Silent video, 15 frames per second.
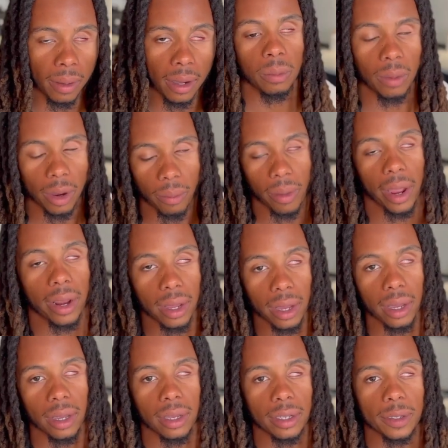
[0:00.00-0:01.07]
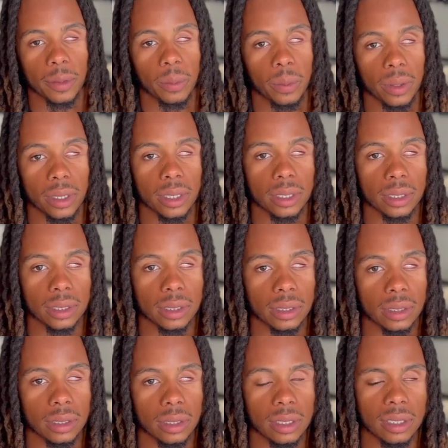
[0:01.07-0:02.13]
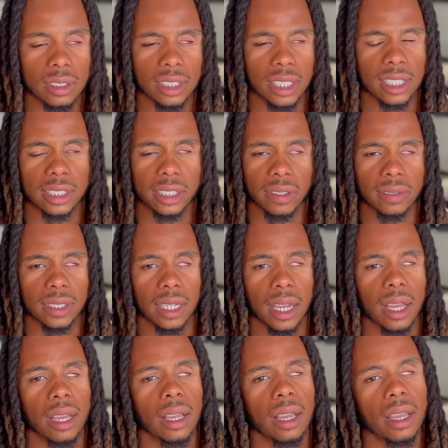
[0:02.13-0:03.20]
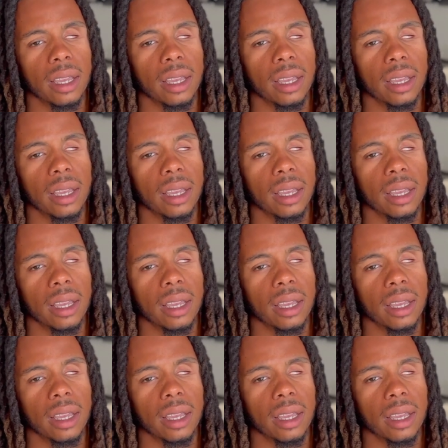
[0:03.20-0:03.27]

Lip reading: my right eye was sensitive to light.